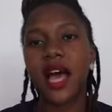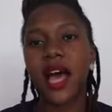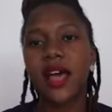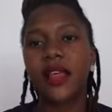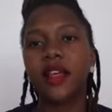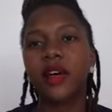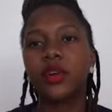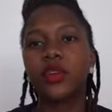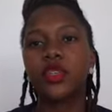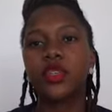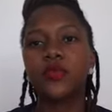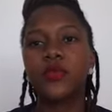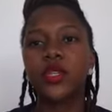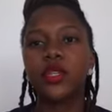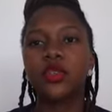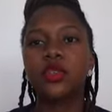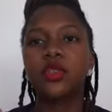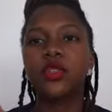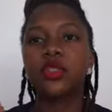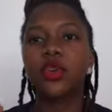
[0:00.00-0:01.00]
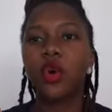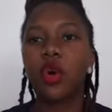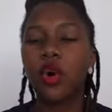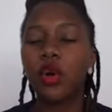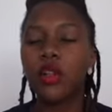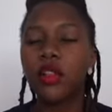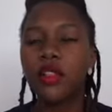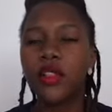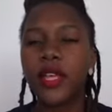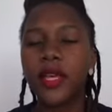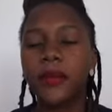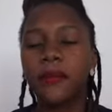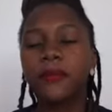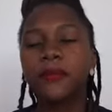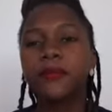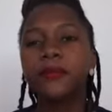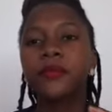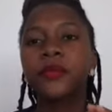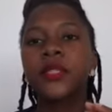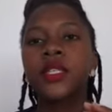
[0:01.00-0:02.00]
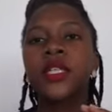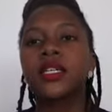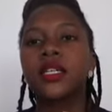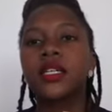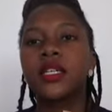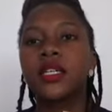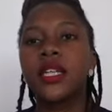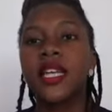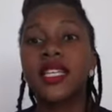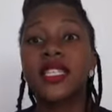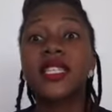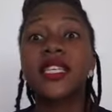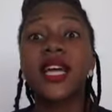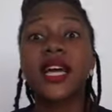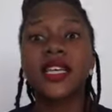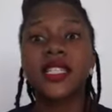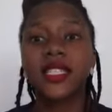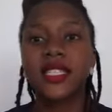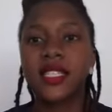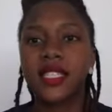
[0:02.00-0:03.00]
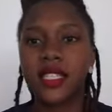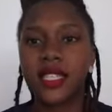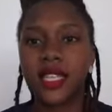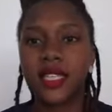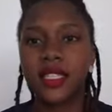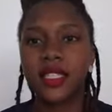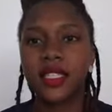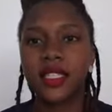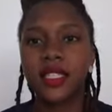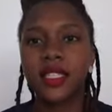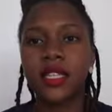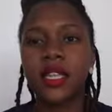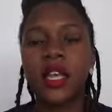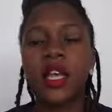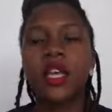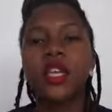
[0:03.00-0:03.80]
other hospitals call them nursing assistants.